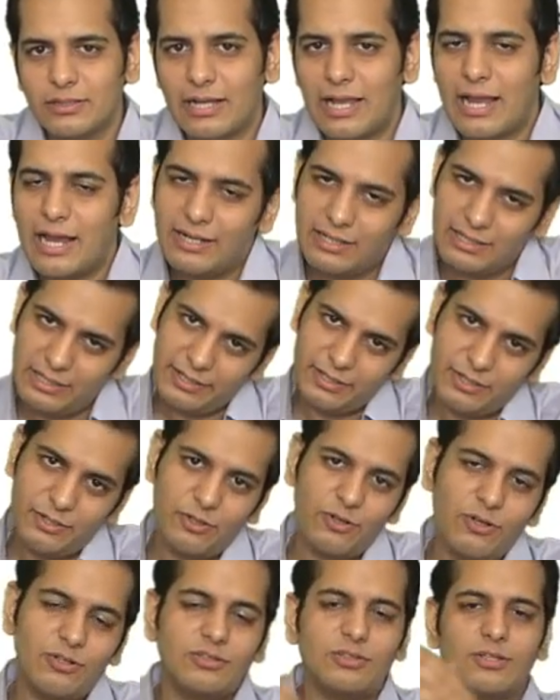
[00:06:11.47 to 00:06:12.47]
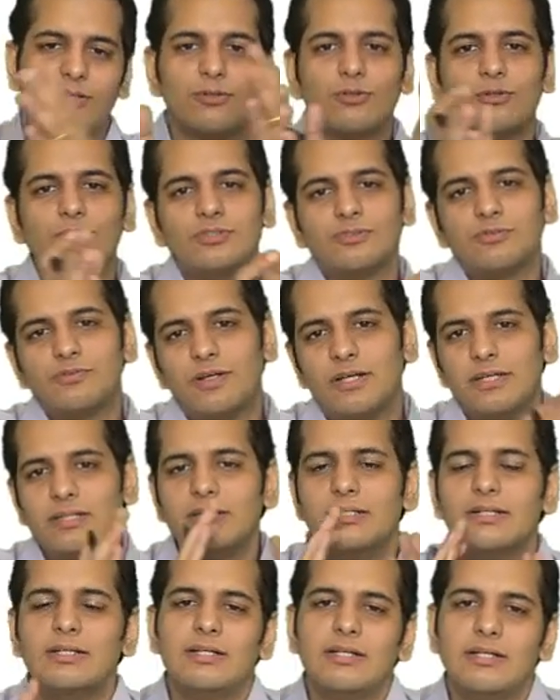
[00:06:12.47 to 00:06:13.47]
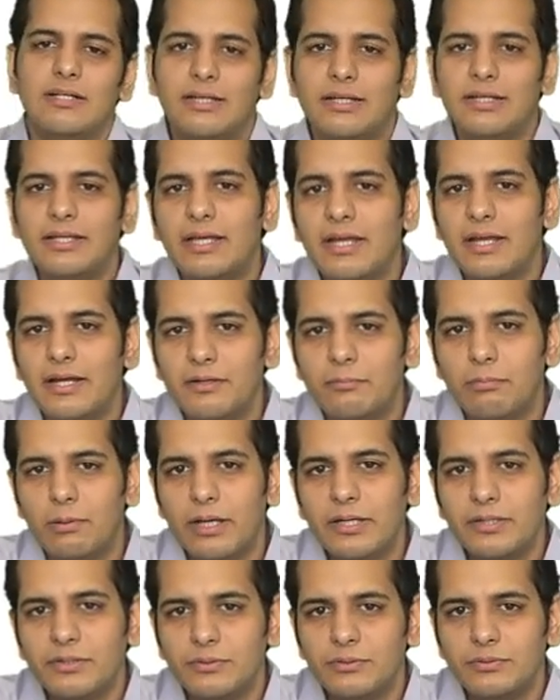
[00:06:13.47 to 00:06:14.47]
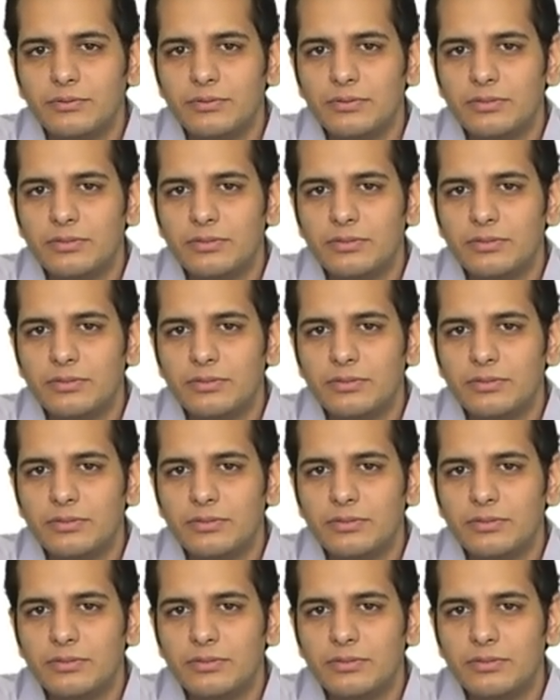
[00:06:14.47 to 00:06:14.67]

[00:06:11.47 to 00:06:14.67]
And later on, the goods were regained by you.